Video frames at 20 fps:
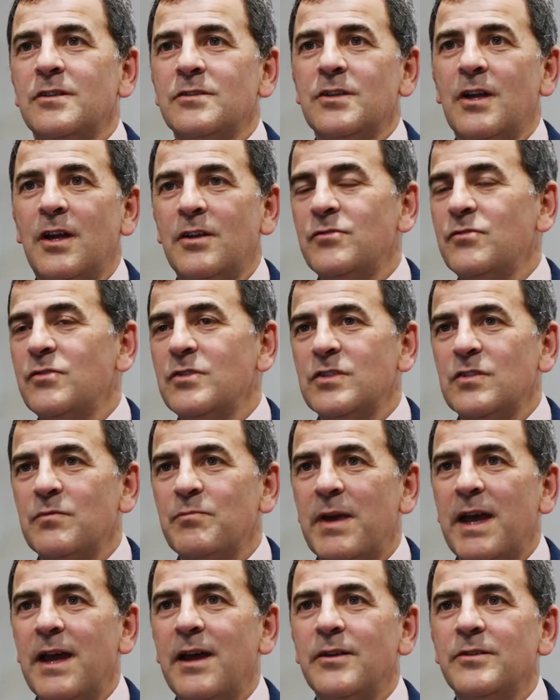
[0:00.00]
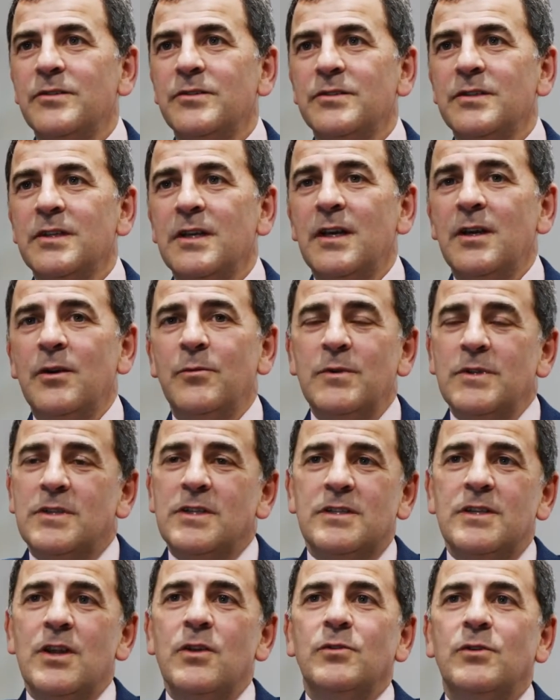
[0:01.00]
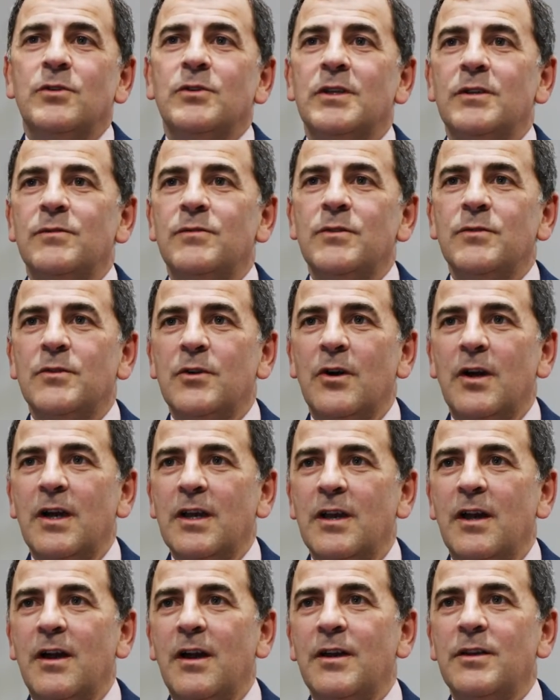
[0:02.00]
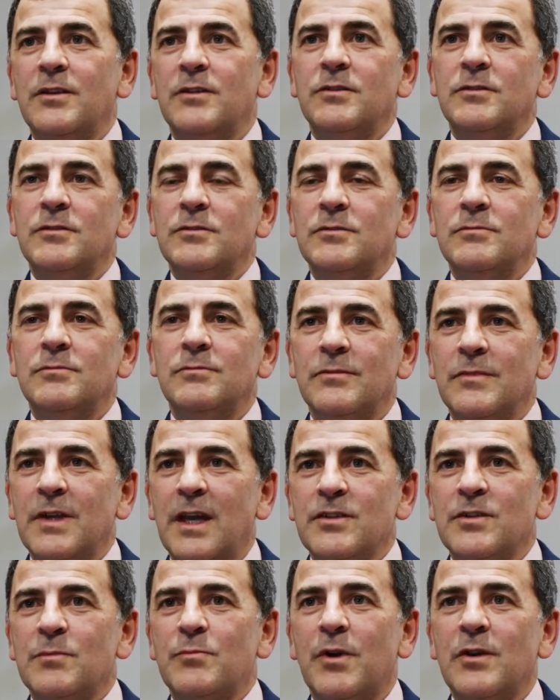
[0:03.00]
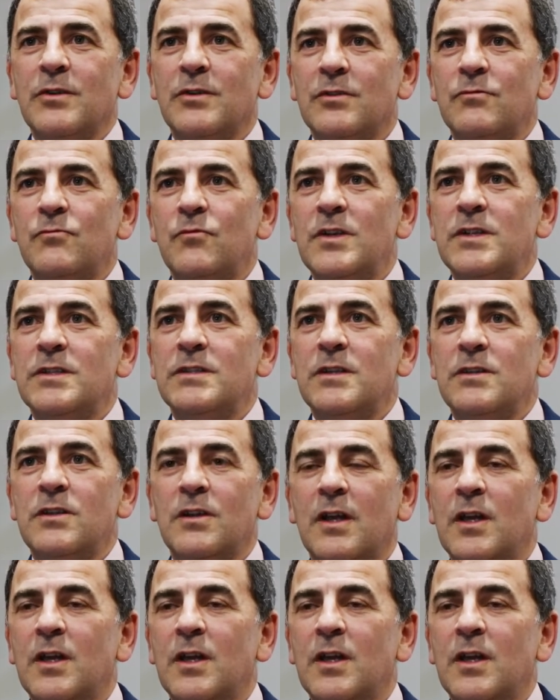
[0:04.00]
hundreds of pounds, which is no good if you've got a guy who has a broken wrist and you're going